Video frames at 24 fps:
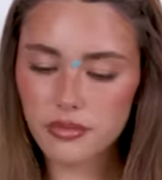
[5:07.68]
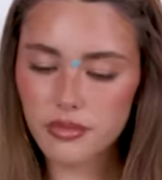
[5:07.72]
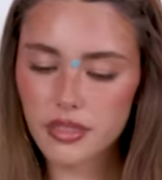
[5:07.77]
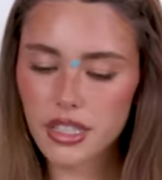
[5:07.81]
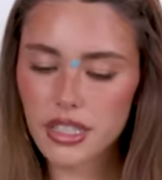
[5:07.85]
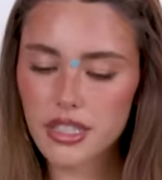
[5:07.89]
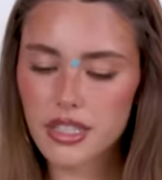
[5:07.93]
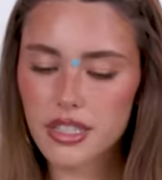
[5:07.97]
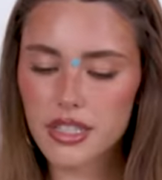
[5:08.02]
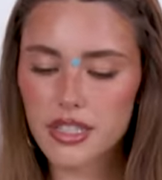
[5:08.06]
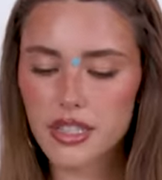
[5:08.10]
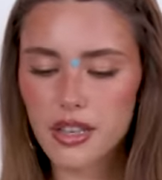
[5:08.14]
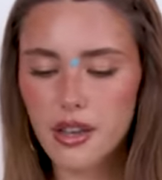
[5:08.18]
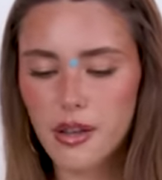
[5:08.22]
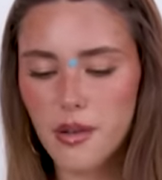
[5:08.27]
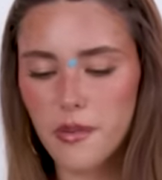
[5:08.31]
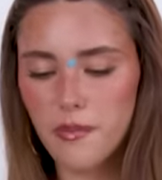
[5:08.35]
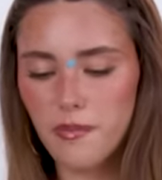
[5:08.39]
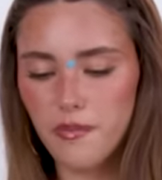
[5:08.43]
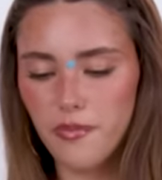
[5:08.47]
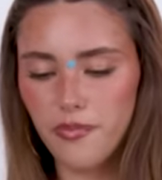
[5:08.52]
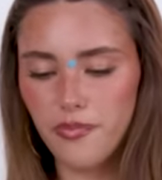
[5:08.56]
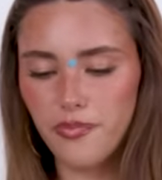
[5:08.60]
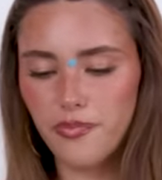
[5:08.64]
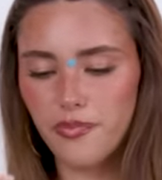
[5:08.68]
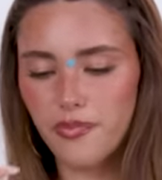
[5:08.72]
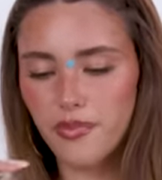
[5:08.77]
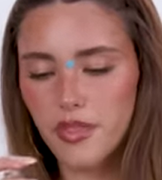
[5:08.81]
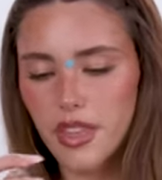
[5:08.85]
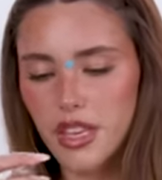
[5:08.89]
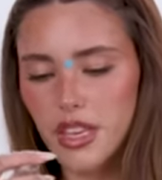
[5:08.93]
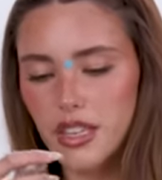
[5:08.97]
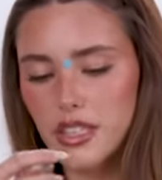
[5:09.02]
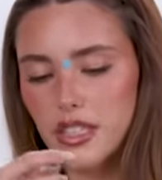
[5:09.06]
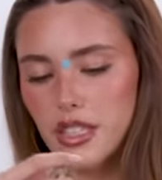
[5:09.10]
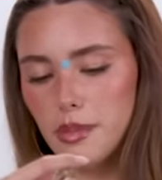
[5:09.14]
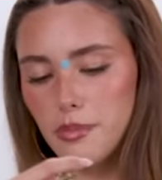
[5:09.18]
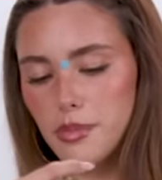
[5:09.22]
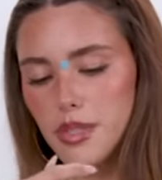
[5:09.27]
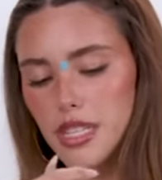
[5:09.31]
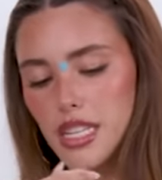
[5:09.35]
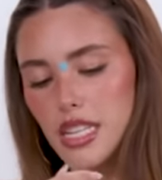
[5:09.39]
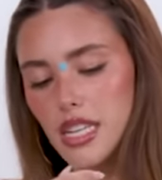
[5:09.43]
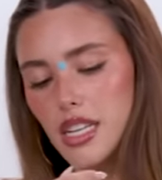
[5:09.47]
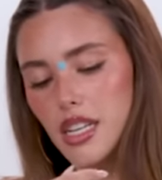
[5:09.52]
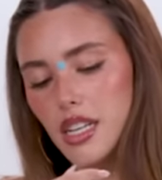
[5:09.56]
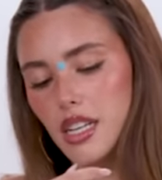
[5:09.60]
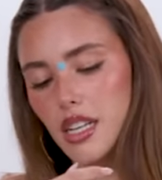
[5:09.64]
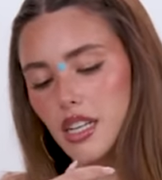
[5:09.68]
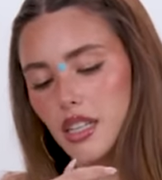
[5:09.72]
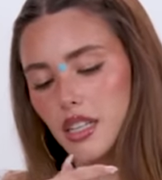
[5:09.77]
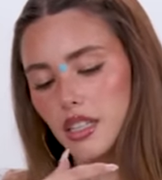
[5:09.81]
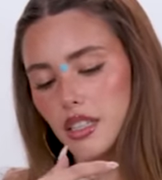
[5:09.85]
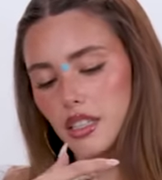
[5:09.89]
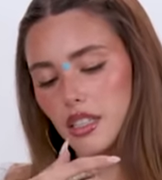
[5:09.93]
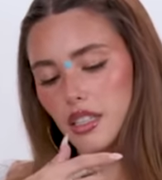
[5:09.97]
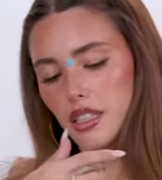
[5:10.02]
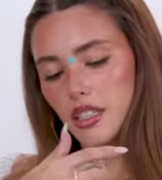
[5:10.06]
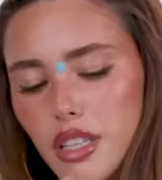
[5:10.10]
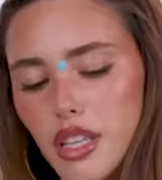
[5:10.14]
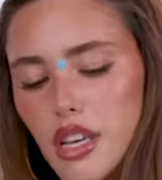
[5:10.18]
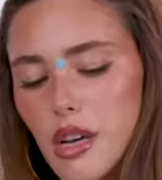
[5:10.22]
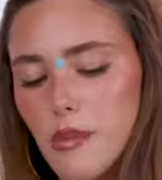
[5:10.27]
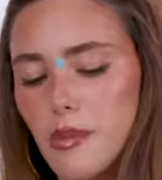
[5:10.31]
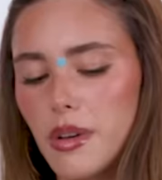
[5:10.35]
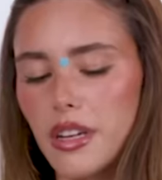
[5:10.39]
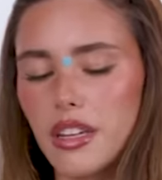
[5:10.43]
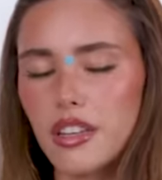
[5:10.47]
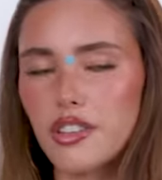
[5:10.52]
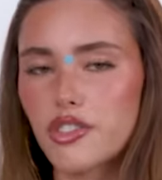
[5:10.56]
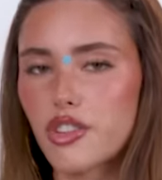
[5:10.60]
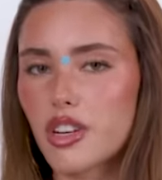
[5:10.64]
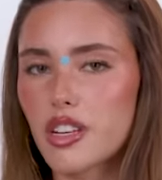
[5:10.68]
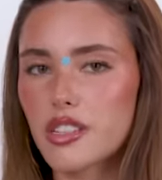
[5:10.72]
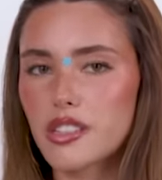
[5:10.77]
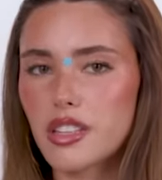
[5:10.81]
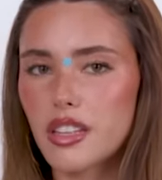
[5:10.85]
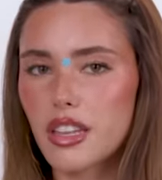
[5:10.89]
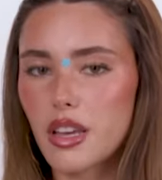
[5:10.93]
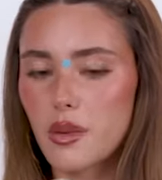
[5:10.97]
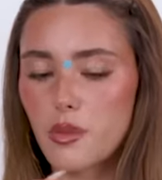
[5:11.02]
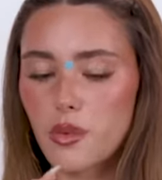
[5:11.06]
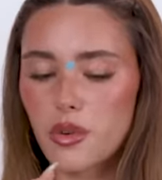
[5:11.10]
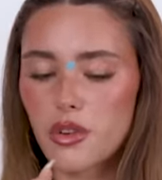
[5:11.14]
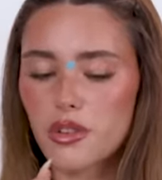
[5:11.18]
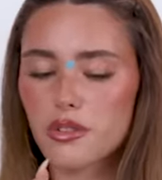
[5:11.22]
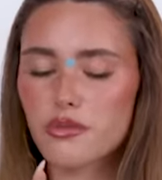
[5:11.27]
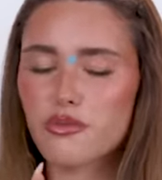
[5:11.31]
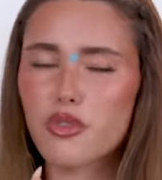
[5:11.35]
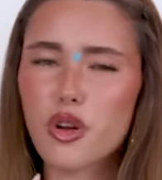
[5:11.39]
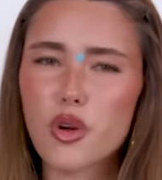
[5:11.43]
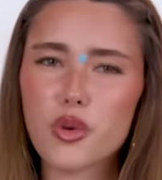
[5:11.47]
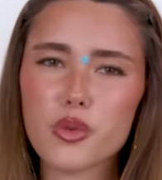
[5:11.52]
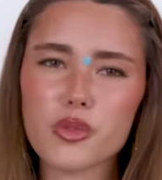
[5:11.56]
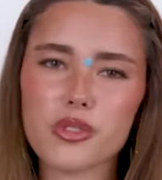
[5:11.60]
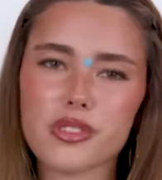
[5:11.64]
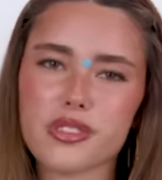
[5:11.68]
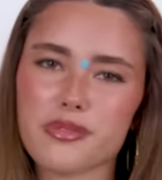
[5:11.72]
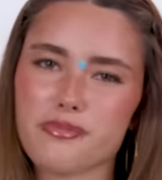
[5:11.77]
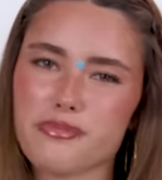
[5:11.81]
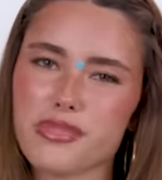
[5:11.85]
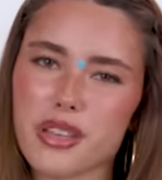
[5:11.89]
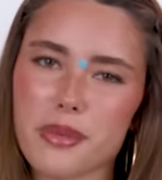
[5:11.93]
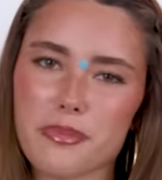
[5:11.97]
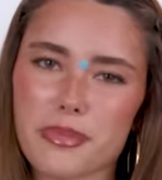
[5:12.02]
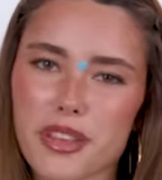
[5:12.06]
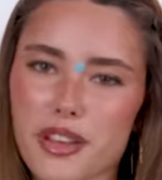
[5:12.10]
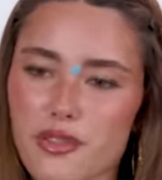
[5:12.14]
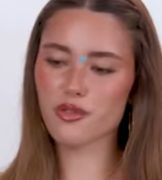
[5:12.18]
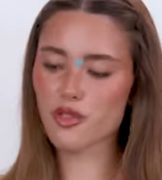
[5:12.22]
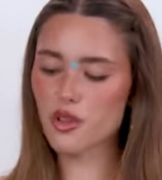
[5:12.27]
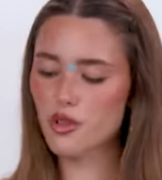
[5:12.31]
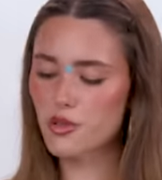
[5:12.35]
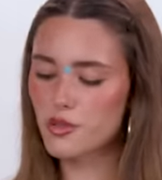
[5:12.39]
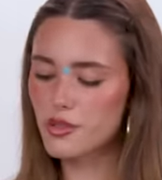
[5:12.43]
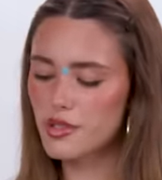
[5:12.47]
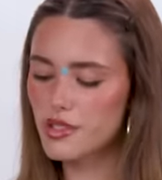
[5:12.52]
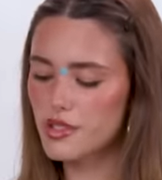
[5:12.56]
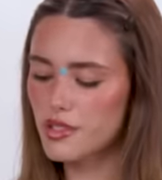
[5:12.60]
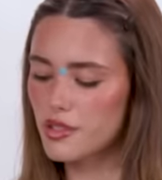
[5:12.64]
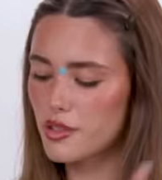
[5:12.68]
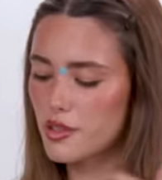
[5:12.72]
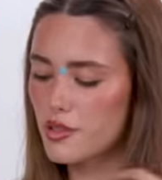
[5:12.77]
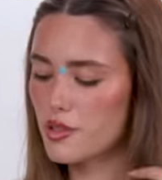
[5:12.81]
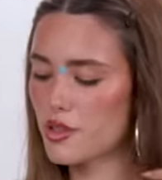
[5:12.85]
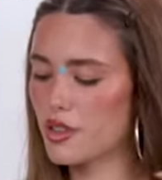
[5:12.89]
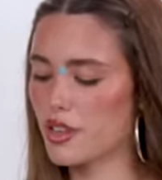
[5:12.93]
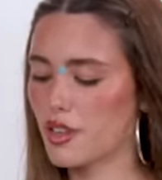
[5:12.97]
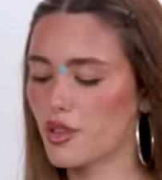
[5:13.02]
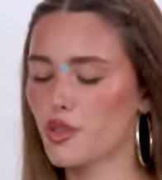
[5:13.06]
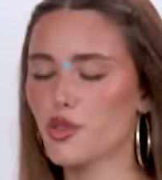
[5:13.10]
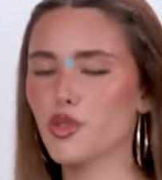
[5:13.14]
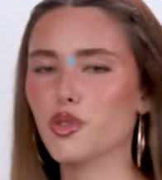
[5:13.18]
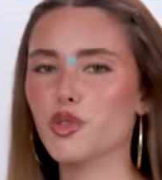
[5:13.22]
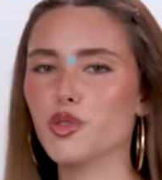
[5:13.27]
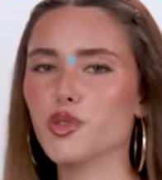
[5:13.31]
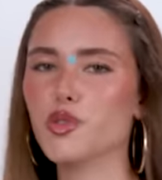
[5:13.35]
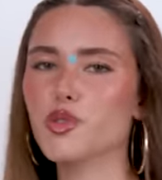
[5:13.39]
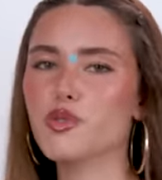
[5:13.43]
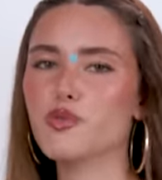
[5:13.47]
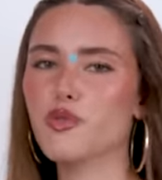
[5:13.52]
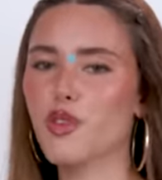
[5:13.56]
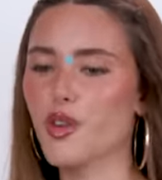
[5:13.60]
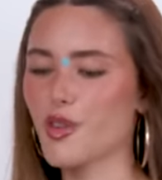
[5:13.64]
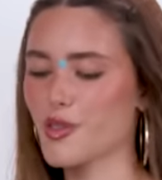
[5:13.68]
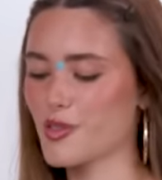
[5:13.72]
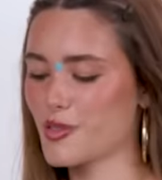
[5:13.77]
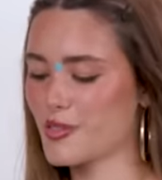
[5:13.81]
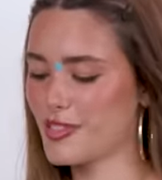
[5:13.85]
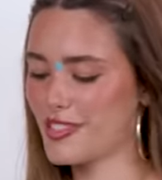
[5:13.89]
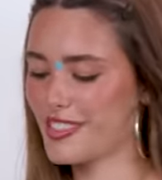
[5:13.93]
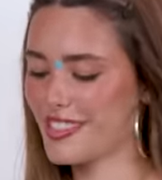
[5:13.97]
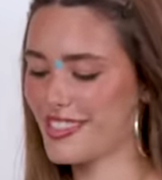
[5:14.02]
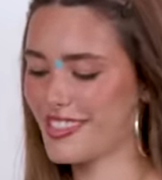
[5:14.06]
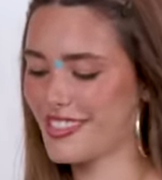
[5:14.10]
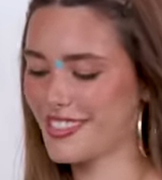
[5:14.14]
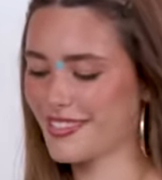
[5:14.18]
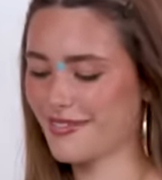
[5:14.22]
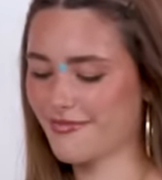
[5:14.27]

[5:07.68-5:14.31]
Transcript: this is Diptyque, I'm not gonna try to say that word, Rose, something Rose, Ooh Rose.